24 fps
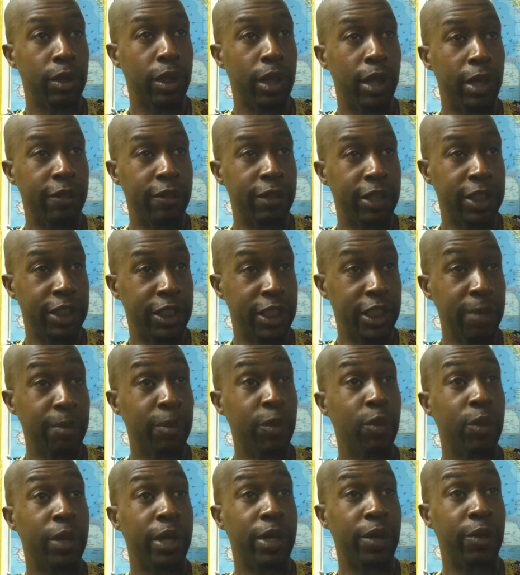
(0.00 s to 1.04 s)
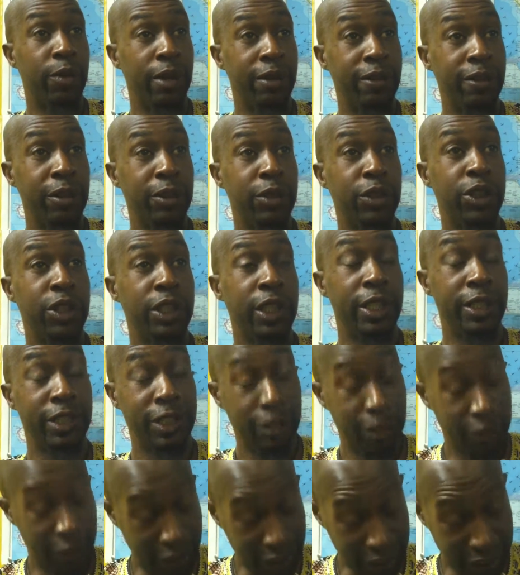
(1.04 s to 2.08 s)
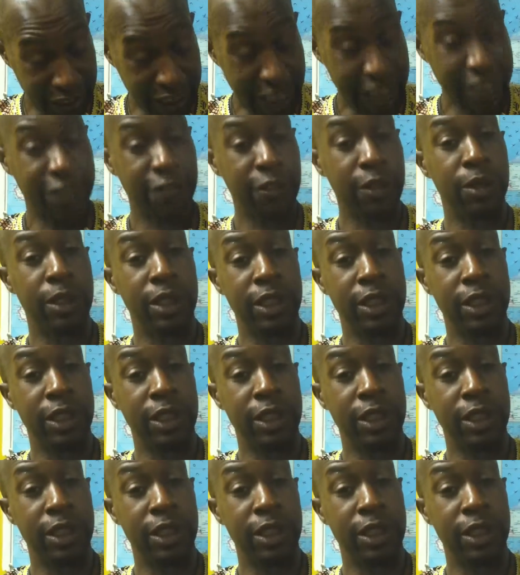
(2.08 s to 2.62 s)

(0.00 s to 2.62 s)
of contemporary revolutionary, successful